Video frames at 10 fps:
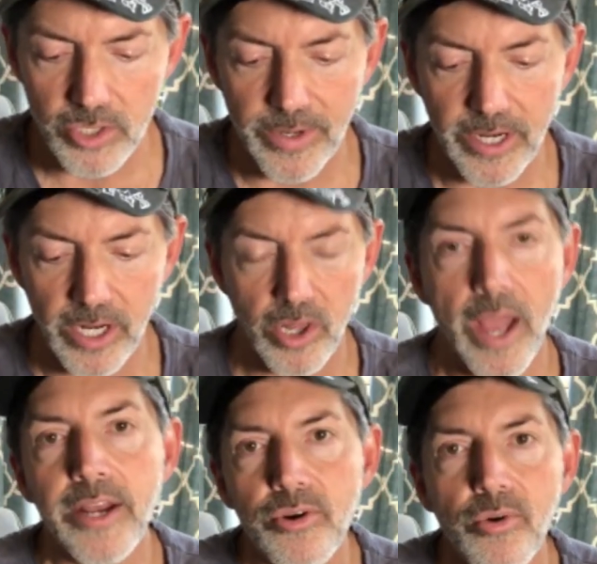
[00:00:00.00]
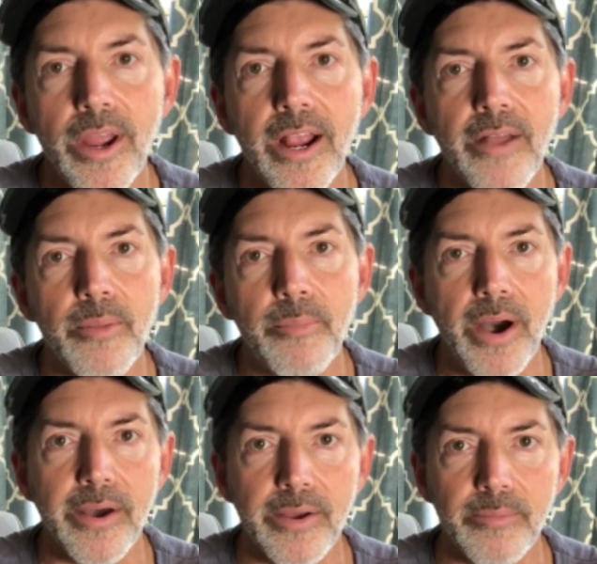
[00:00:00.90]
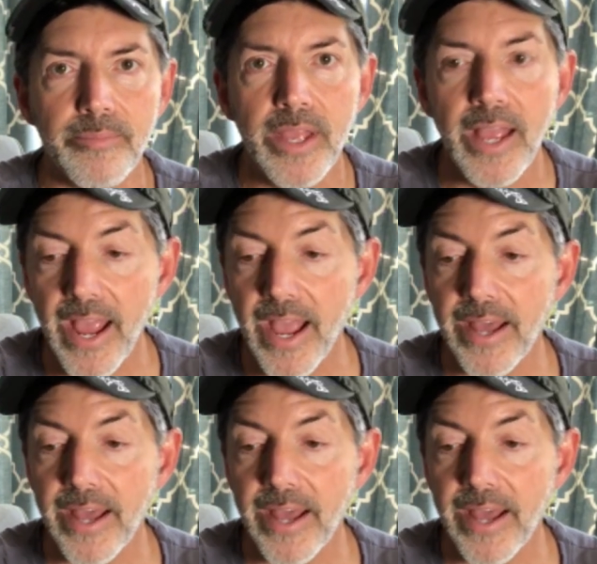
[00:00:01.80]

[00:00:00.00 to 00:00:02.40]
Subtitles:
So I did a light gray on the bottom